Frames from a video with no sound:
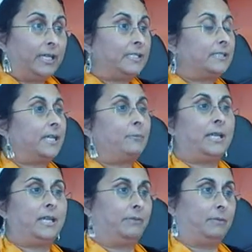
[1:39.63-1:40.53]
and it's done by
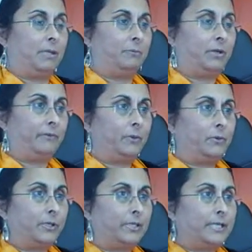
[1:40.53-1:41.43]
every member of the
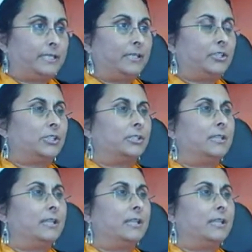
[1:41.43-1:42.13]
organization.